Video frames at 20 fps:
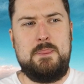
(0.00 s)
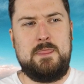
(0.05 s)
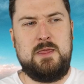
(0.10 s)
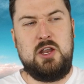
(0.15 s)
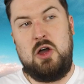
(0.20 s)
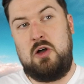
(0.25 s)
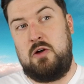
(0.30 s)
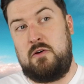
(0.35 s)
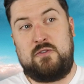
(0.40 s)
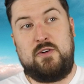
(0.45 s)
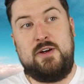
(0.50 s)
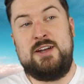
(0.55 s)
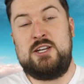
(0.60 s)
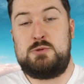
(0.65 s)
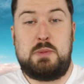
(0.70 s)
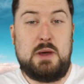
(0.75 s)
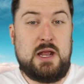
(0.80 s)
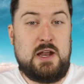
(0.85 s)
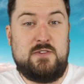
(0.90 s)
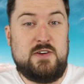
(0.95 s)
You know, a
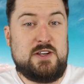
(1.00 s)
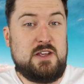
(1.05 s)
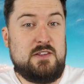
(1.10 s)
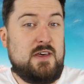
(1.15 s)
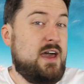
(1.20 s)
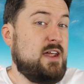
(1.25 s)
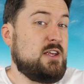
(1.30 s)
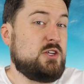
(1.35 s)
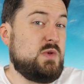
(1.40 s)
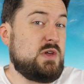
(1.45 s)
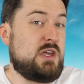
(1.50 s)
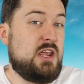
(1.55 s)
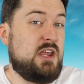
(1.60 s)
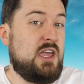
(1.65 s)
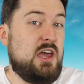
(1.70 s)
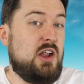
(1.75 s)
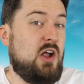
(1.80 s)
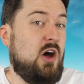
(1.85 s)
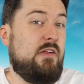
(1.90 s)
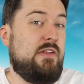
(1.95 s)
fringe benefit to that is we could
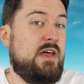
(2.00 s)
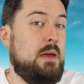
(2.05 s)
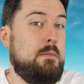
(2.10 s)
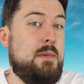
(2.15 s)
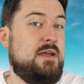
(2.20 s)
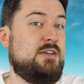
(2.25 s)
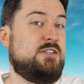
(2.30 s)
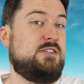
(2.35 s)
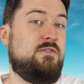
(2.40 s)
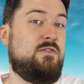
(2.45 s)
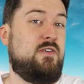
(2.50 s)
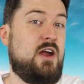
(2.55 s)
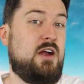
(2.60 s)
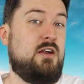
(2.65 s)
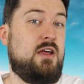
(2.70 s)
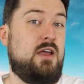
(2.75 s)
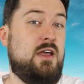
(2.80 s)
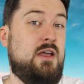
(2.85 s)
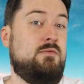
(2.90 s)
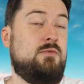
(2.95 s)
get all that
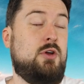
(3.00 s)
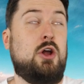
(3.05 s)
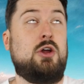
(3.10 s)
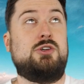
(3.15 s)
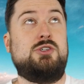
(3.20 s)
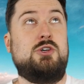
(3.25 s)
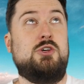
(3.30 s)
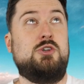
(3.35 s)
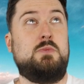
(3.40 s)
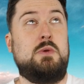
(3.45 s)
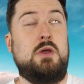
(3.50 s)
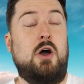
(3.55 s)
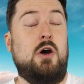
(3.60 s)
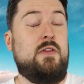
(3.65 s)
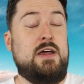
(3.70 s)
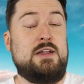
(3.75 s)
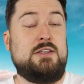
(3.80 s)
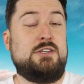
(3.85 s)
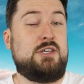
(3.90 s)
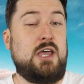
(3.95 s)
all
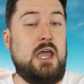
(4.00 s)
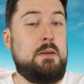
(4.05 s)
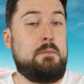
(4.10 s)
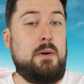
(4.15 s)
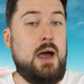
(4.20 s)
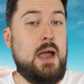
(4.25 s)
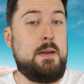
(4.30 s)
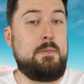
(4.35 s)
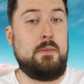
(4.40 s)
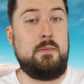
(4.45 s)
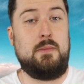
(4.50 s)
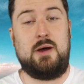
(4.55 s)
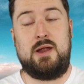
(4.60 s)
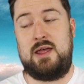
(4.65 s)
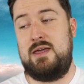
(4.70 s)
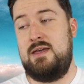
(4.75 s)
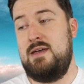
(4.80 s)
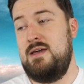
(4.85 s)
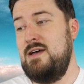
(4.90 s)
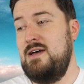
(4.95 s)
that Sandpiper
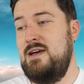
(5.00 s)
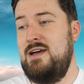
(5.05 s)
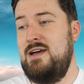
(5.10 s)
money.